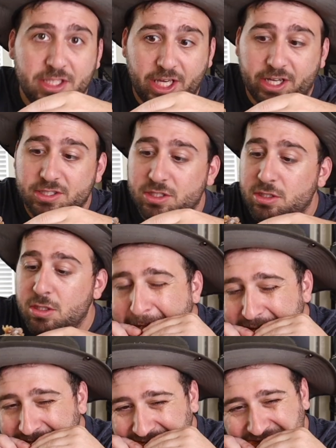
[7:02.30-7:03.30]
Yes.
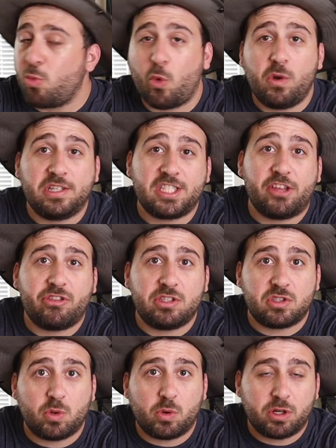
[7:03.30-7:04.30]
When I was at the
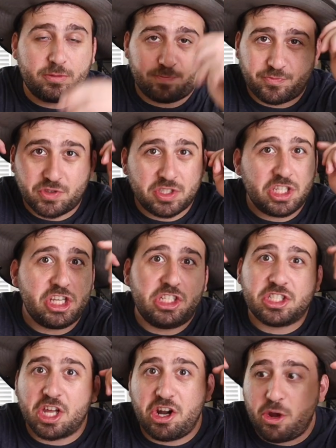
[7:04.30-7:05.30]
store, see, you
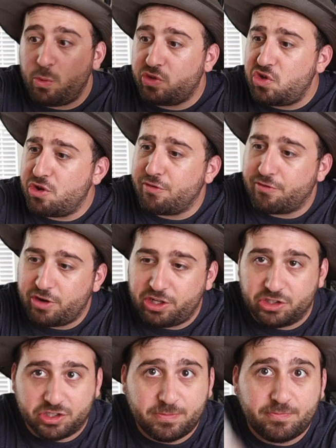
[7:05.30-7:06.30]
just gotta know what's in your
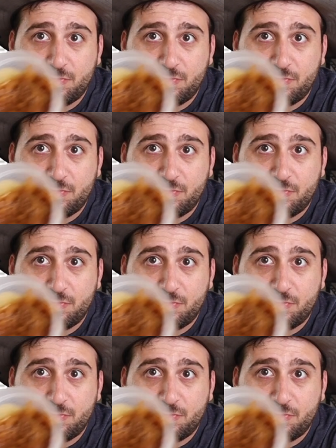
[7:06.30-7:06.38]
fridge.